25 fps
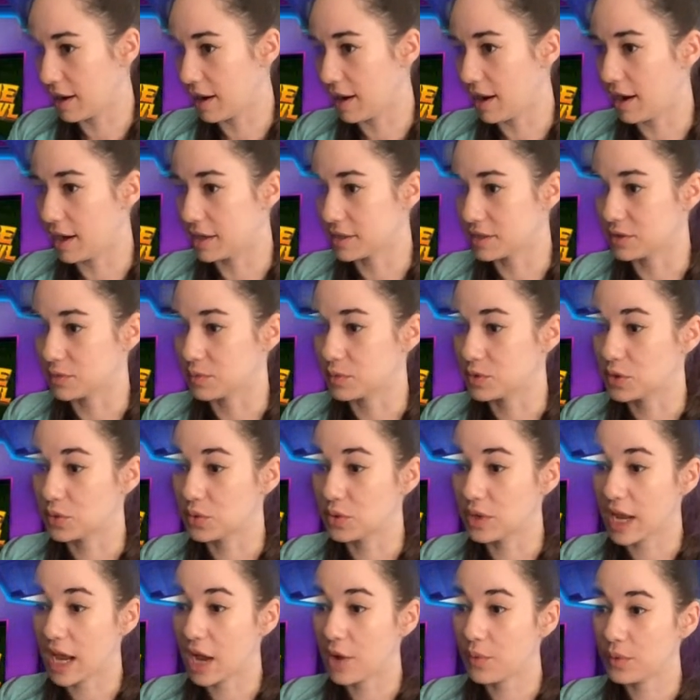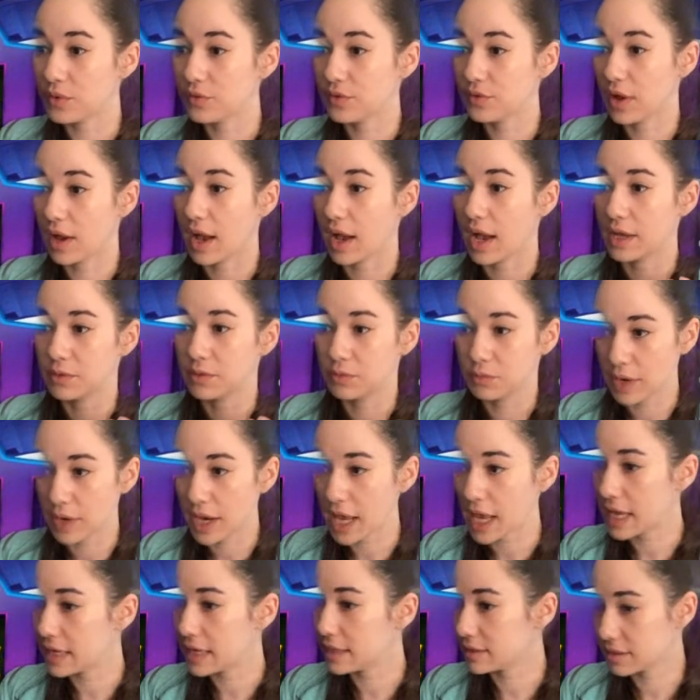Awesome. So now we've got
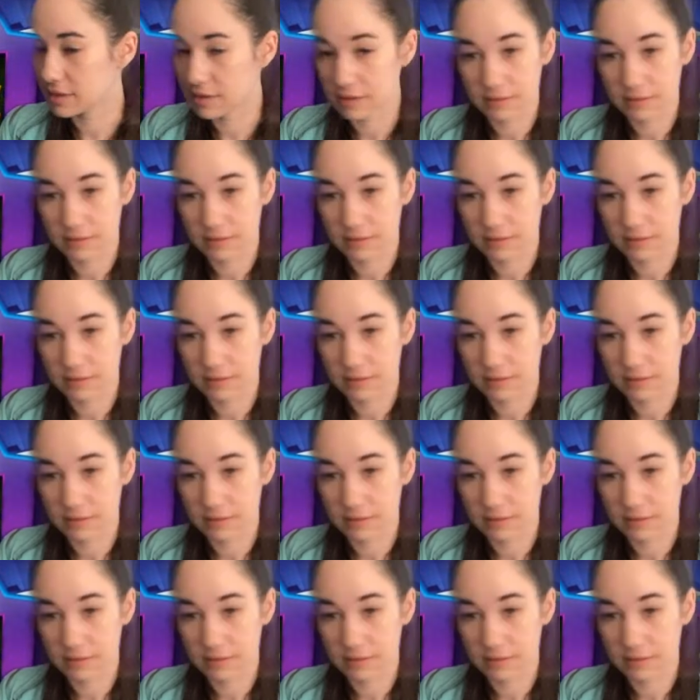red,